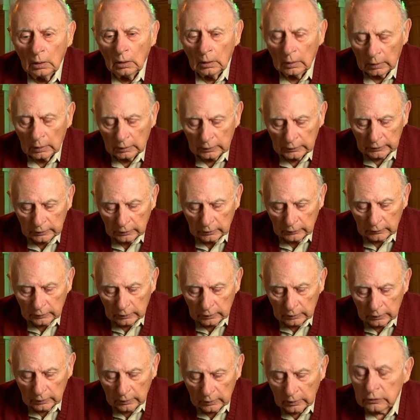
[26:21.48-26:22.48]
And so
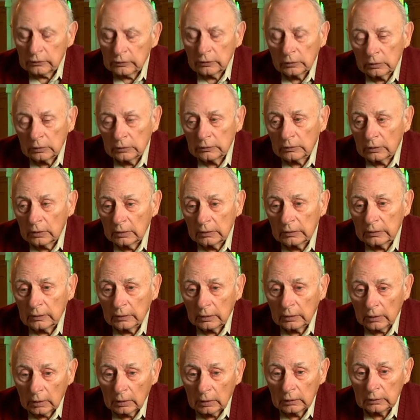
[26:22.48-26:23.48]
the church is
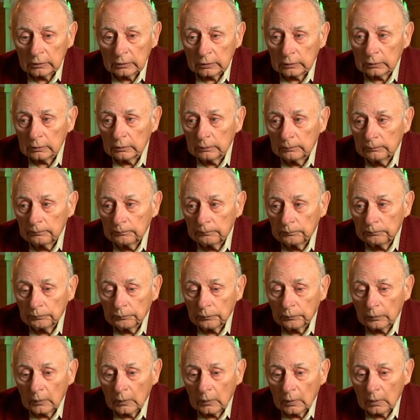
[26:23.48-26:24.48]
the answer.
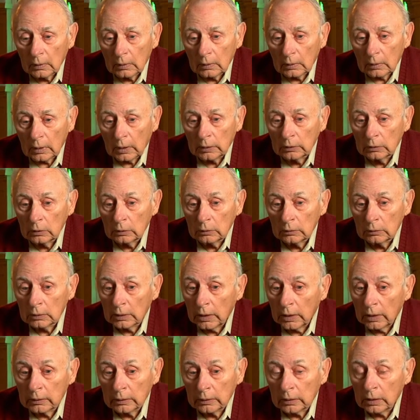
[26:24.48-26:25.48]
I know a
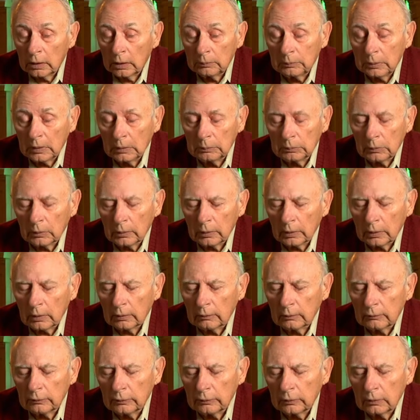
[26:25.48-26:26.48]
lot of gay people
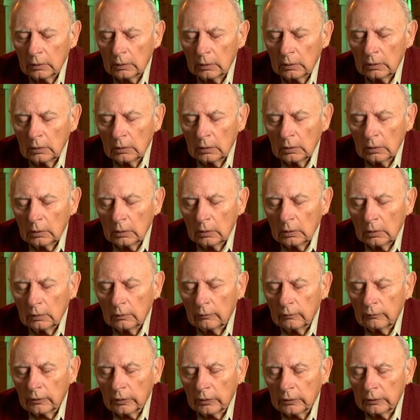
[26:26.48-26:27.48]
have
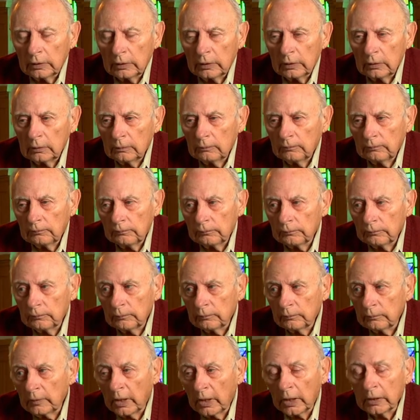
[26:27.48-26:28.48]
very
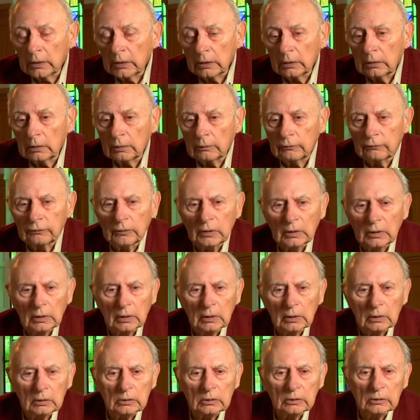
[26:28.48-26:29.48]
negative
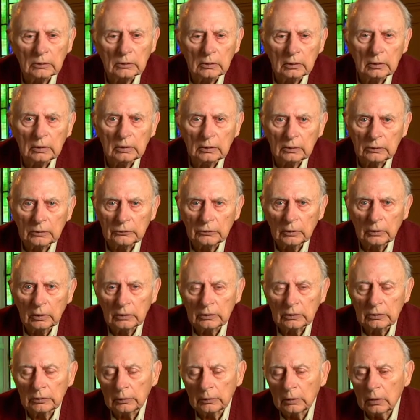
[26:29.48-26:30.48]
feelings towards the
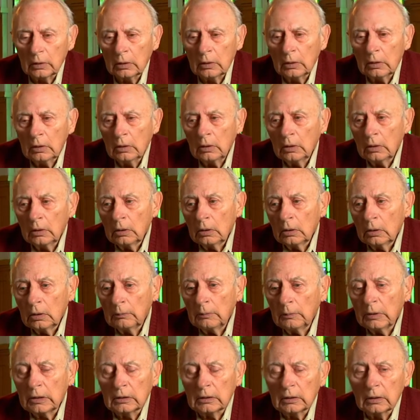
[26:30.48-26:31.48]
church
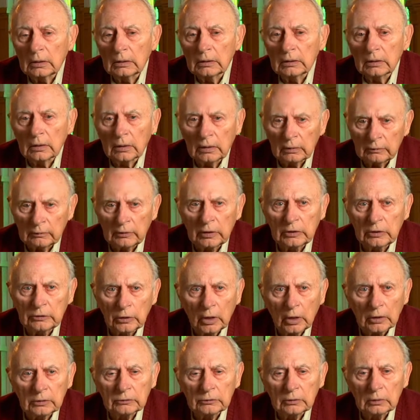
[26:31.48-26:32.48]
because of the
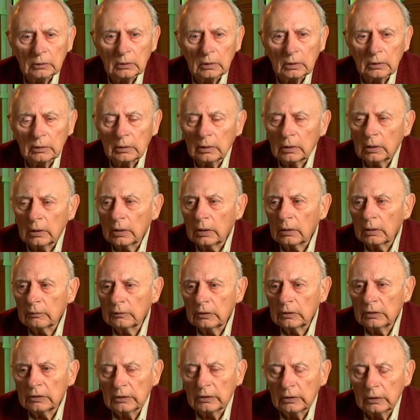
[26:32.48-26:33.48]
rejection that they have
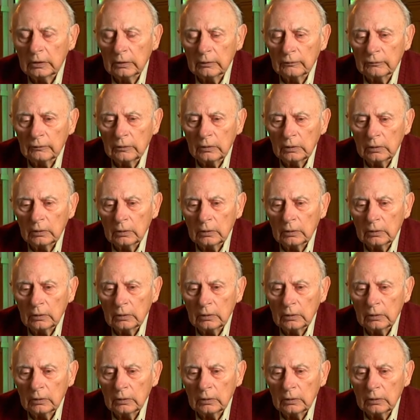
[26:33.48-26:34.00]
received,